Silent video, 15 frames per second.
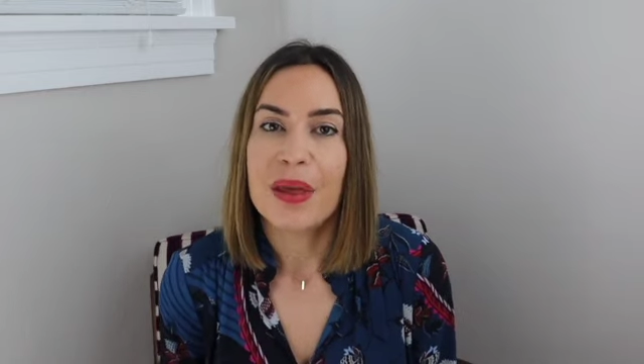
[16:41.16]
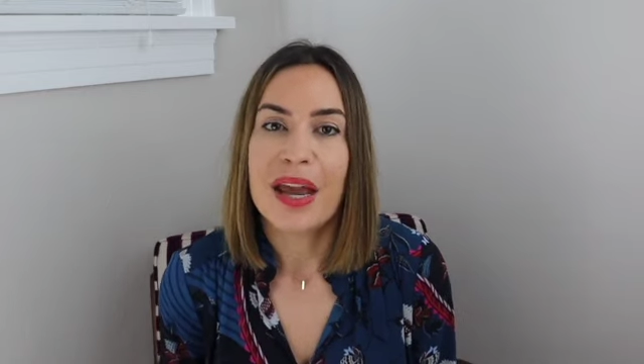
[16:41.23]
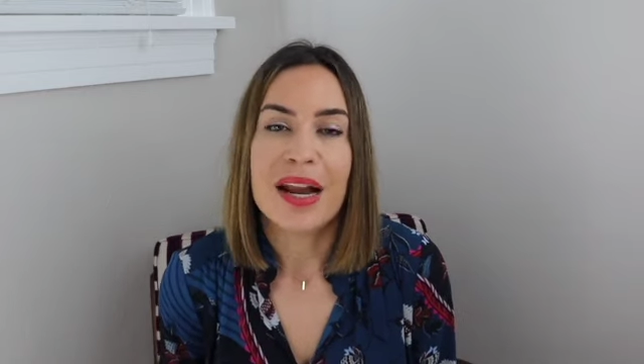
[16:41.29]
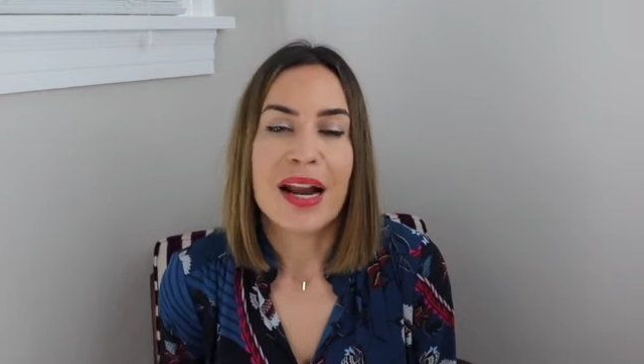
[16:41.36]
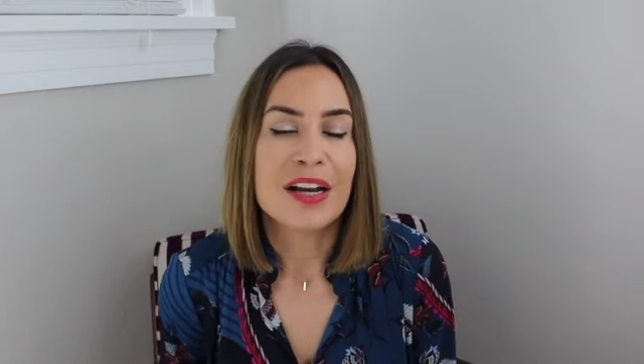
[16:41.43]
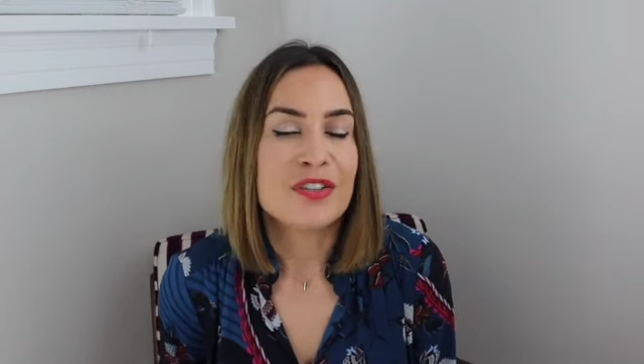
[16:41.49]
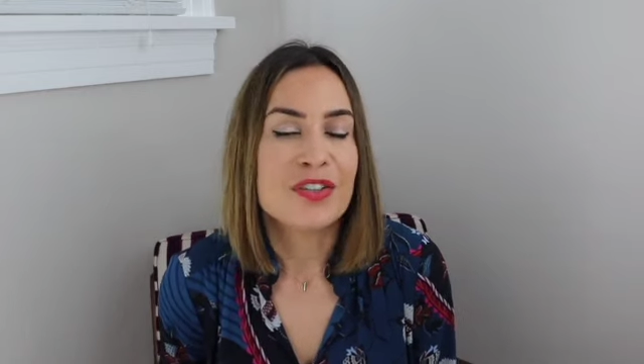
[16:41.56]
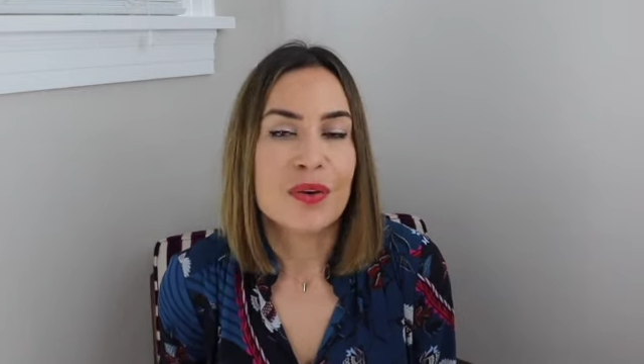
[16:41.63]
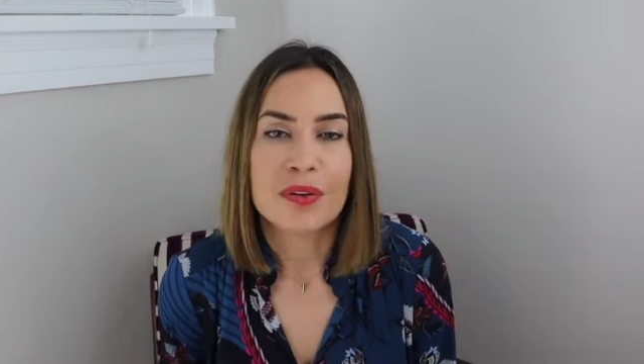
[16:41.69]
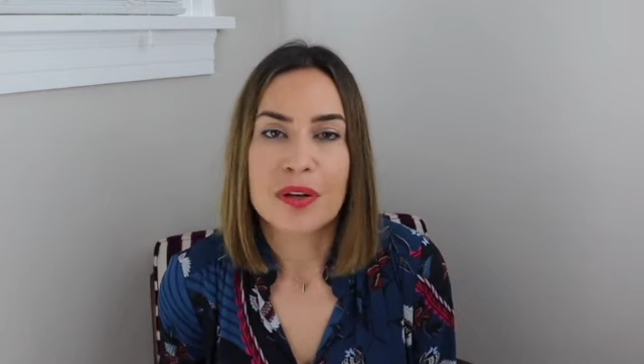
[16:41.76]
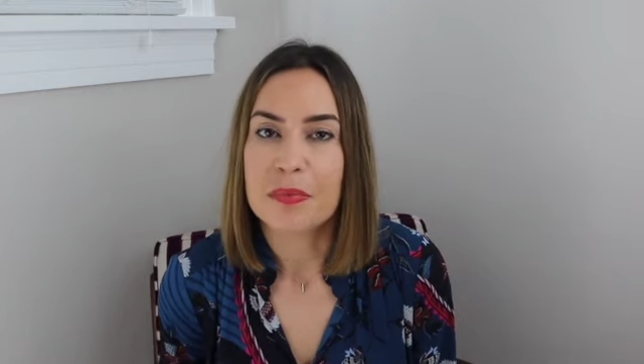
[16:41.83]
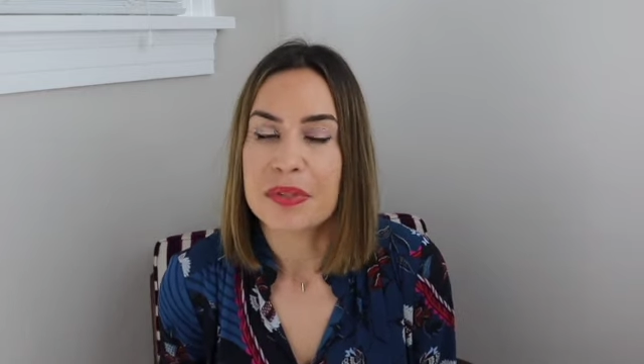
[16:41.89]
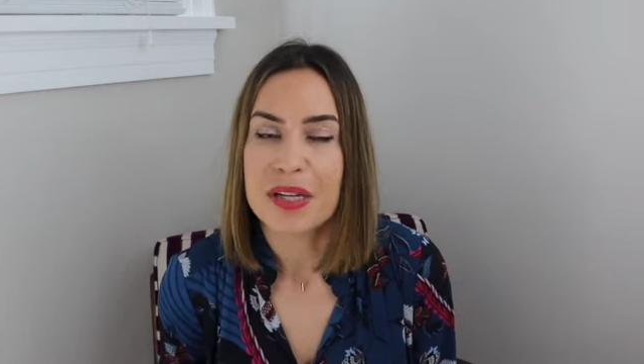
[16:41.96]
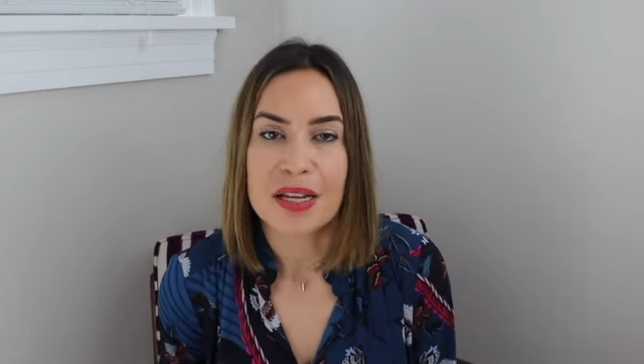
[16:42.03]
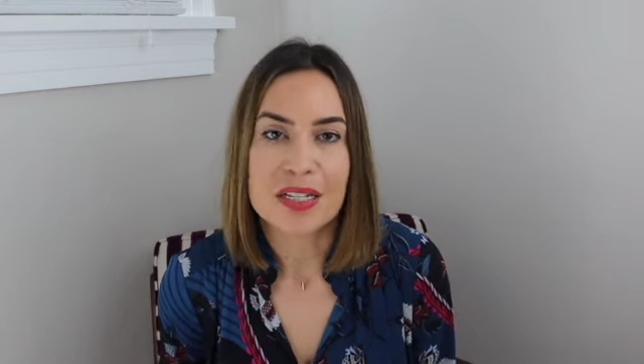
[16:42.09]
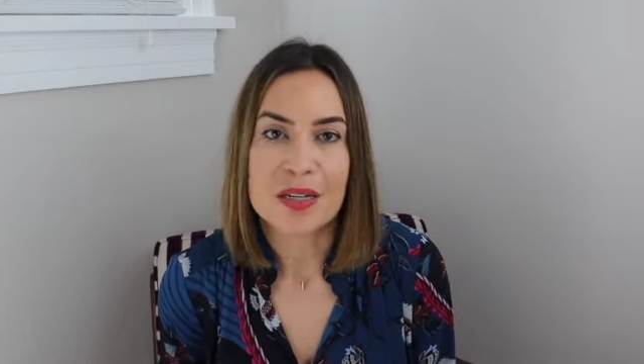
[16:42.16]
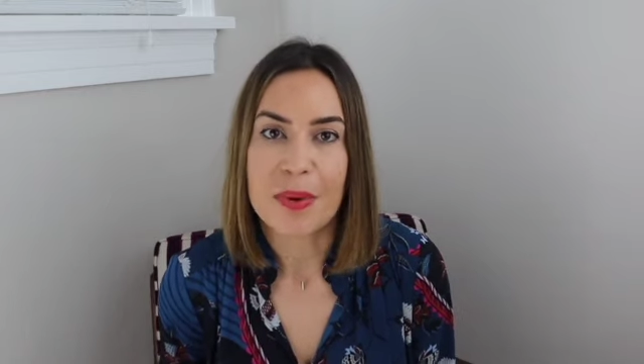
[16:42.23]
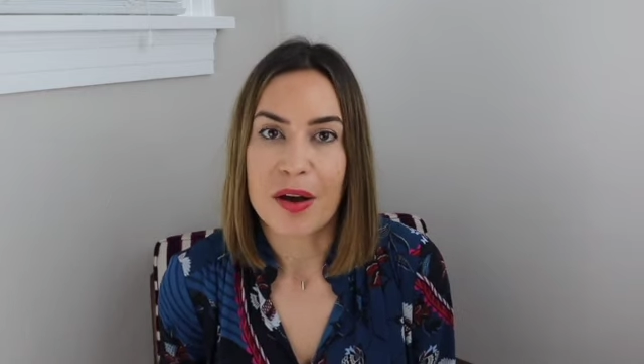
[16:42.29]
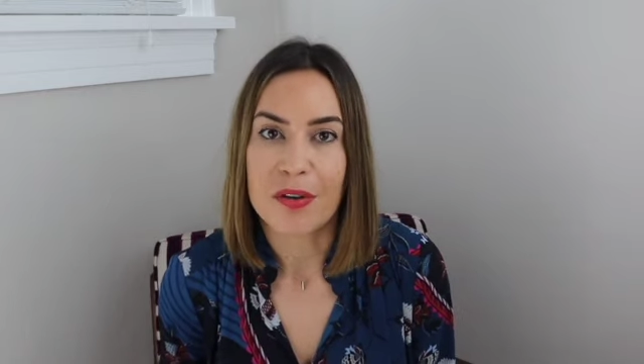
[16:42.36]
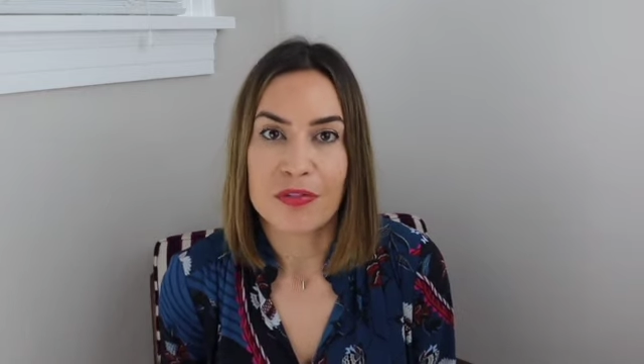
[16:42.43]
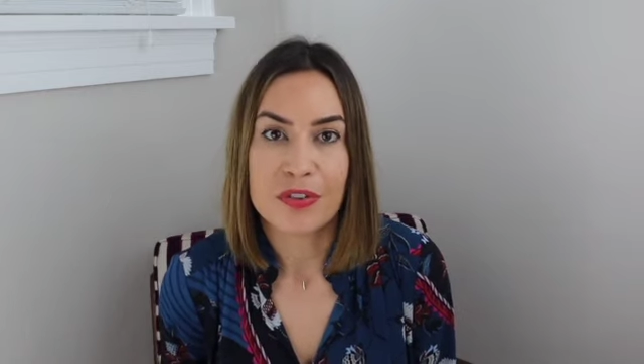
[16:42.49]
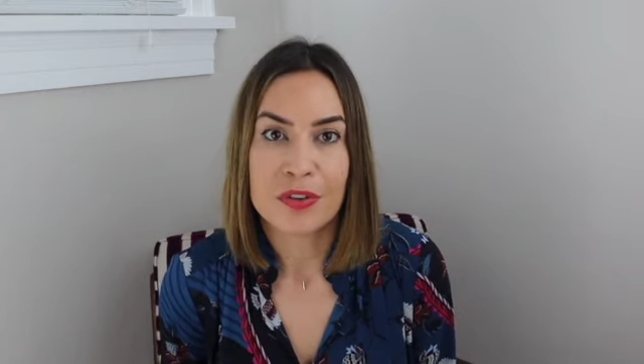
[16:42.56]
And I don't obsess
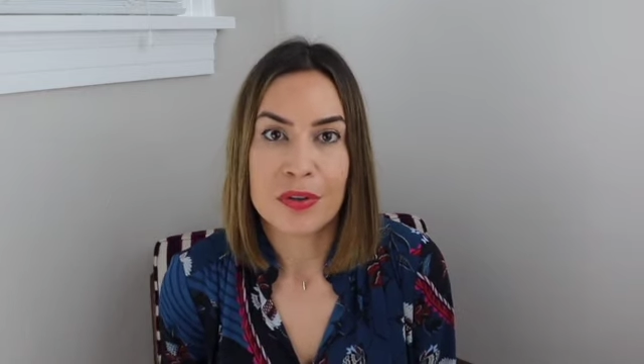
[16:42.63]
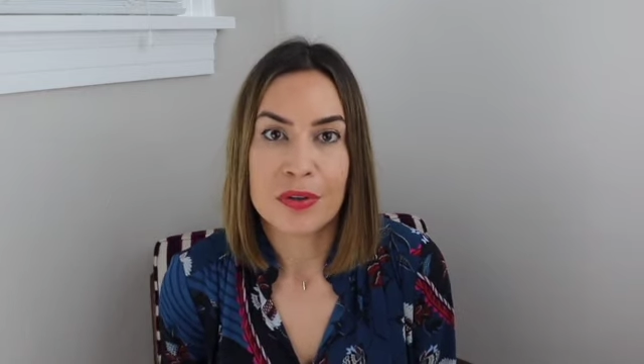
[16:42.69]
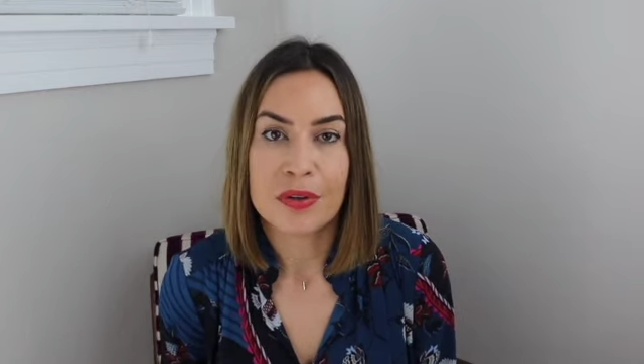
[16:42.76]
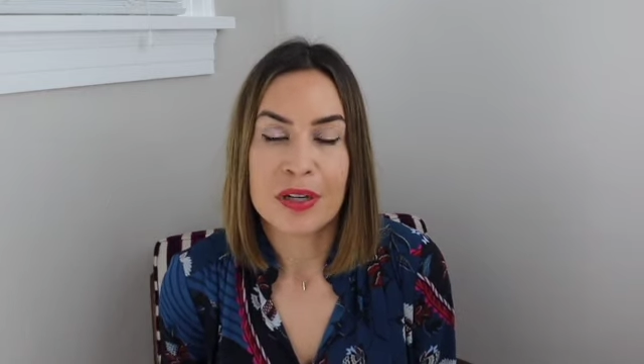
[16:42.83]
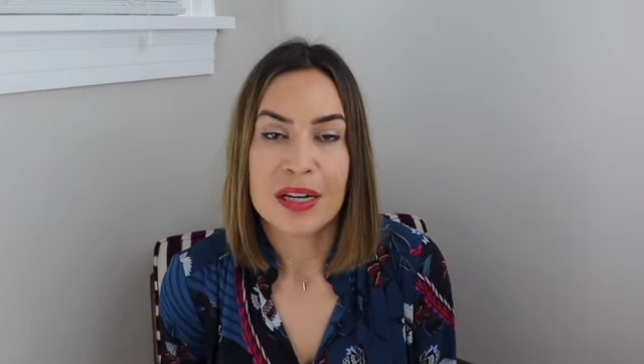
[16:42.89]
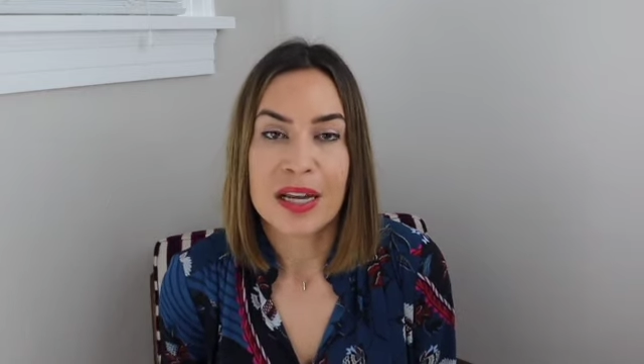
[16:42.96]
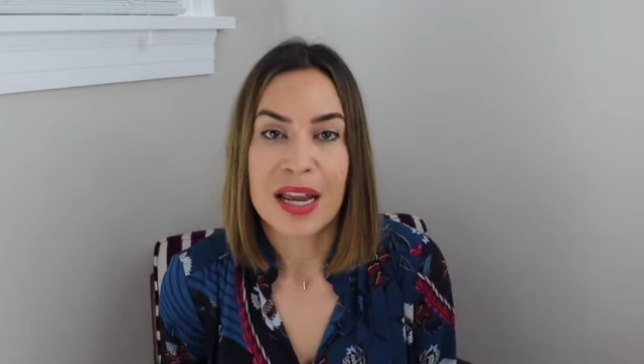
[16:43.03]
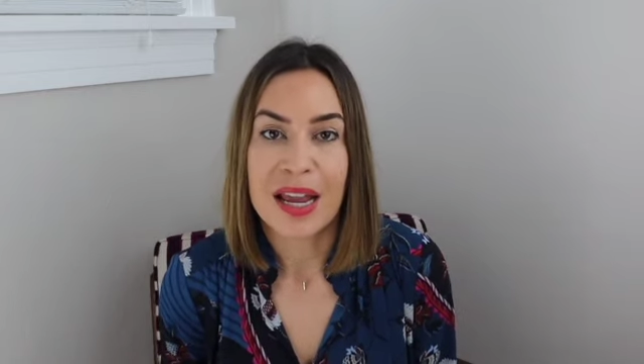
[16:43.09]
about food.